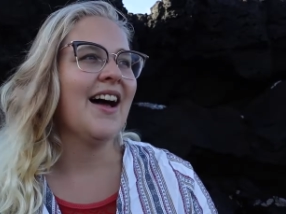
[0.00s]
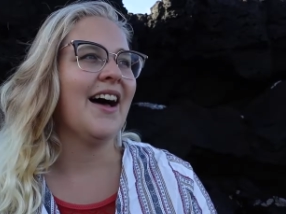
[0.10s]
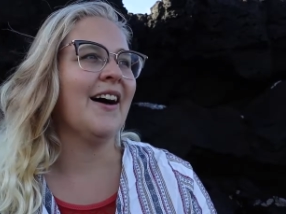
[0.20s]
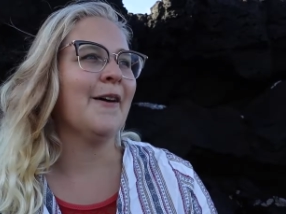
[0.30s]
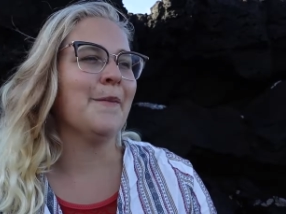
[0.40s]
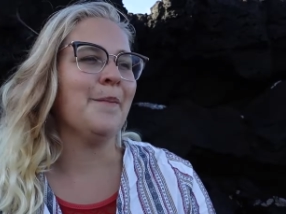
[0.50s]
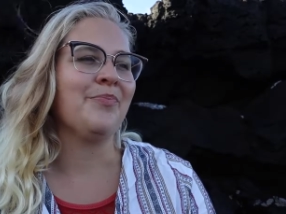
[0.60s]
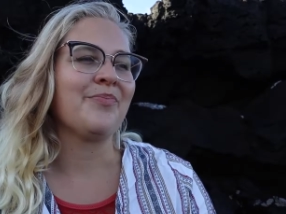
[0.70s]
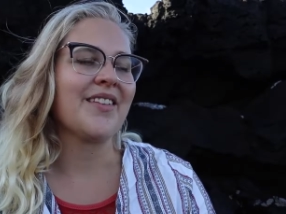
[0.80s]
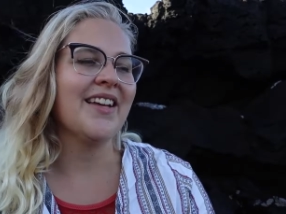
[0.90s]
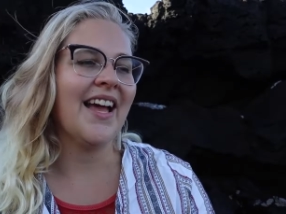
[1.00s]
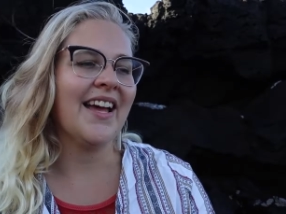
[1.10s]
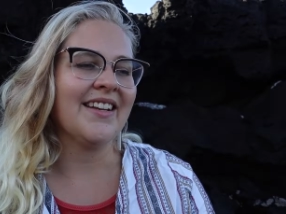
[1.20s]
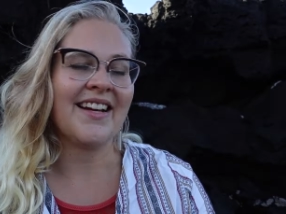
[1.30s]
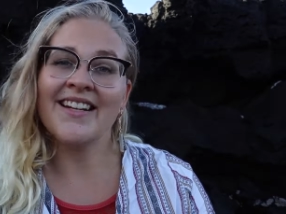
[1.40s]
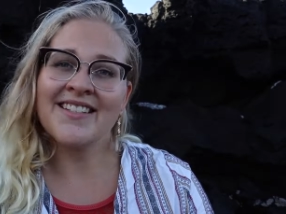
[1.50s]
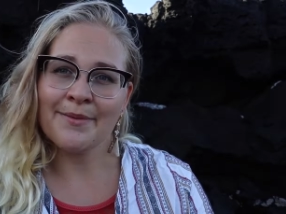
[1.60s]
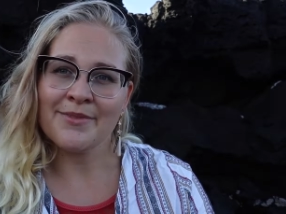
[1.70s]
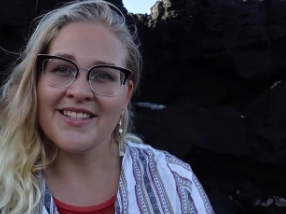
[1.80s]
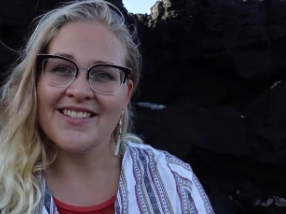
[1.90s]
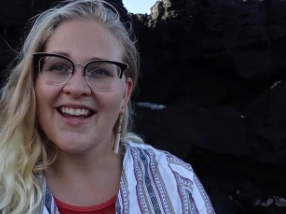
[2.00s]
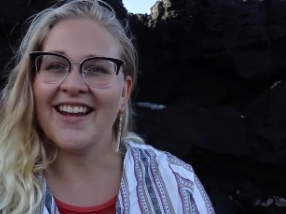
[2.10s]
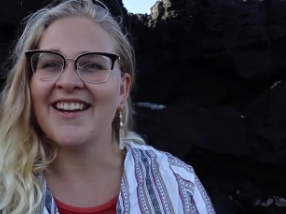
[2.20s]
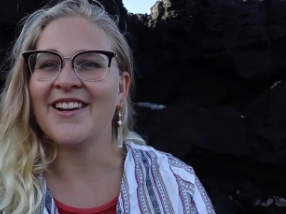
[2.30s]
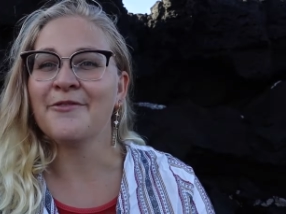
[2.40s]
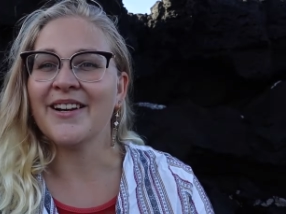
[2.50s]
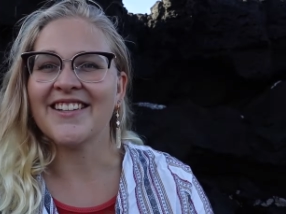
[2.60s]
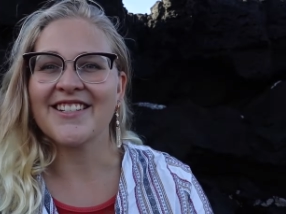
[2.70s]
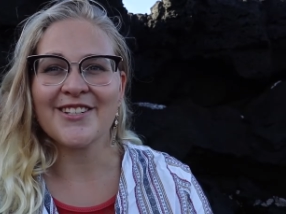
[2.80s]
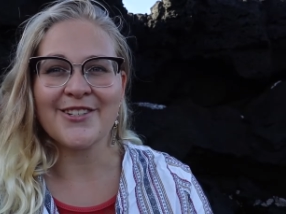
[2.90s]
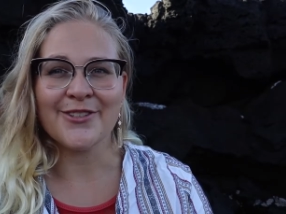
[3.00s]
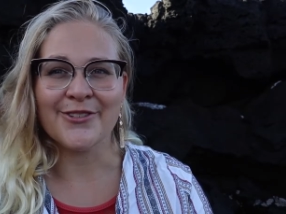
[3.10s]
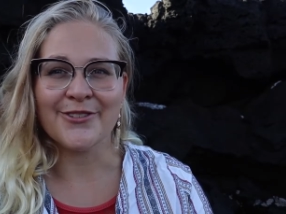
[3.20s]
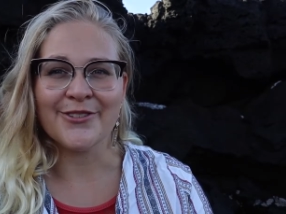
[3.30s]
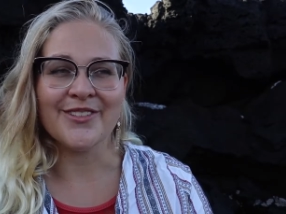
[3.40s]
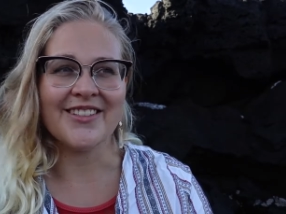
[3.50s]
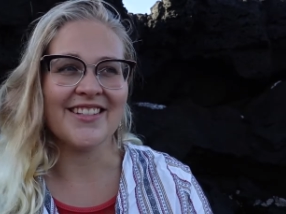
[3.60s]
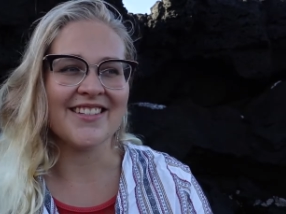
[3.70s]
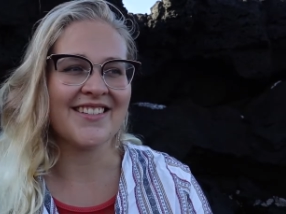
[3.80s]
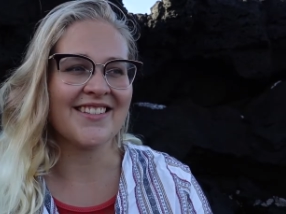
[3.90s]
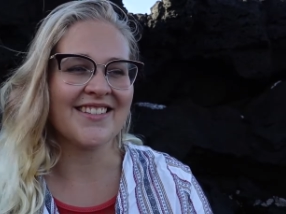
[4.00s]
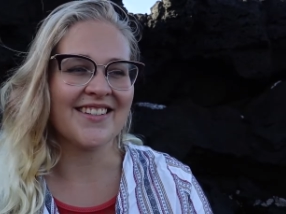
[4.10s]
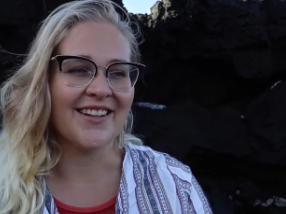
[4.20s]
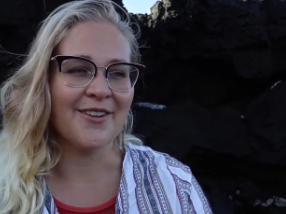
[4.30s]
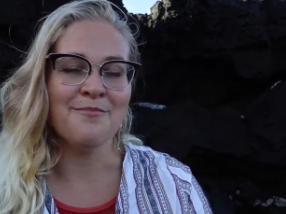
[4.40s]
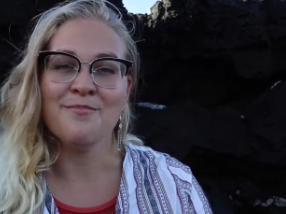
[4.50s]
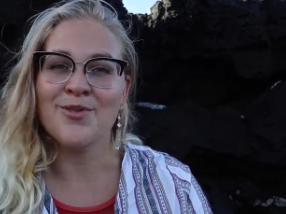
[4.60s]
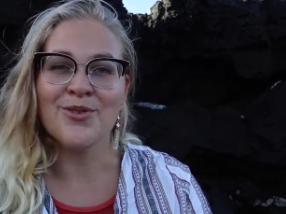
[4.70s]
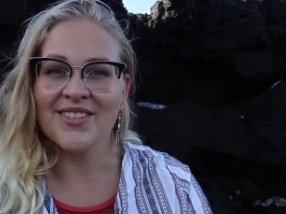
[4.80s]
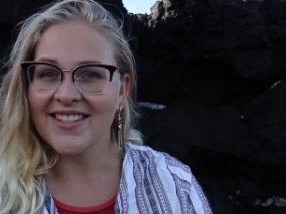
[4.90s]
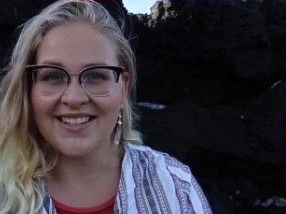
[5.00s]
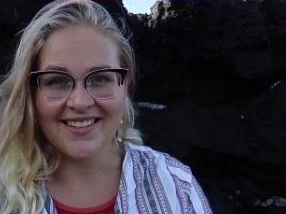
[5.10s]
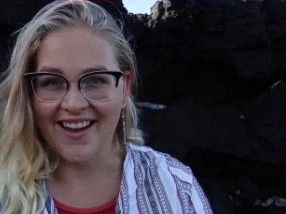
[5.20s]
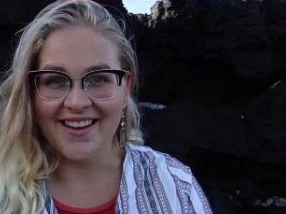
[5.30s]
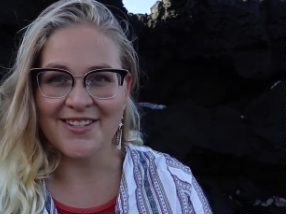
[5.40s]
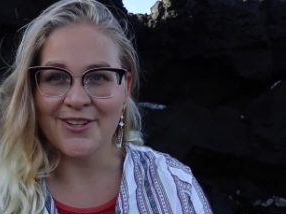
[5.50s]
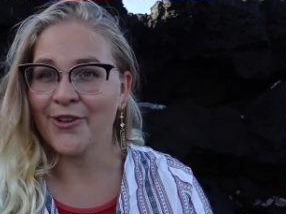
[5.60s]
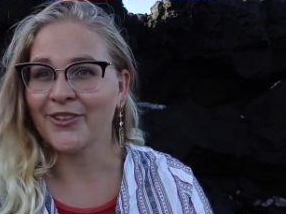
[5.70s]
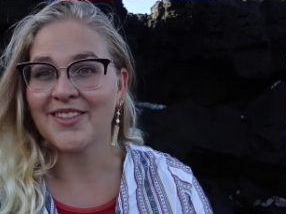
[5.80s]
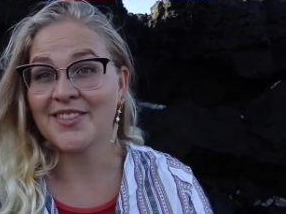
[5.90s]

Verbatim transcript: Um, And I accepted, and I went to this uh, music night on the